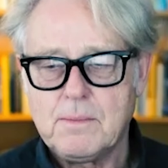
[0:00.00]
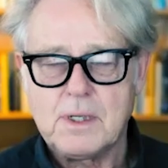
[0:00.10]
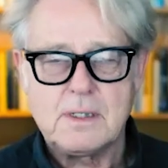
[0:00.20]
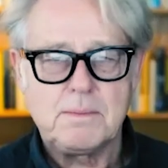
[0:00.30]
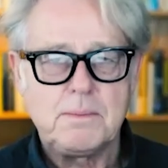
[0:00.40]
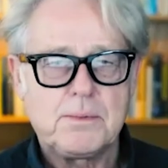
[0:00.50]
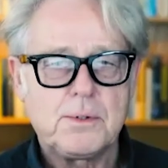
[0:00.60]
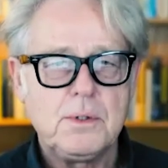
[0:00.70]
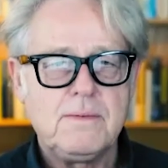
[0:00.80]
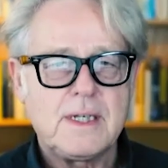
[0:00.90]
what has been
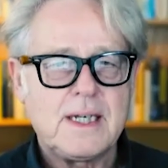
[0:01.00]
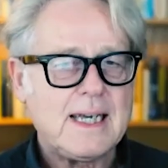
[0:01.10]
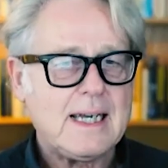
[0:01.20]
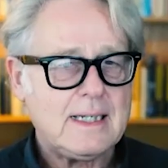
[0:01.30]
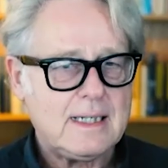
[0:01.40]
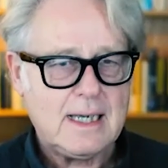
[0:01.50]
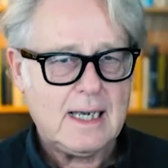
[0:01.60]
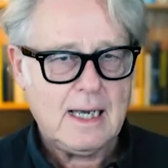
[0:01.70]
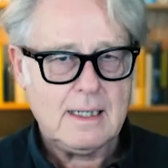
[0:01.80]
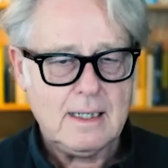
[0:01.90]
proven again and
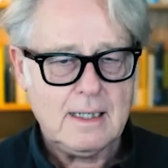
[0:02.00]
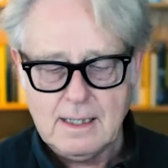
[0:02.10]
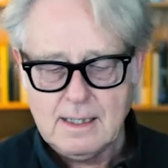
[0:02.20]
again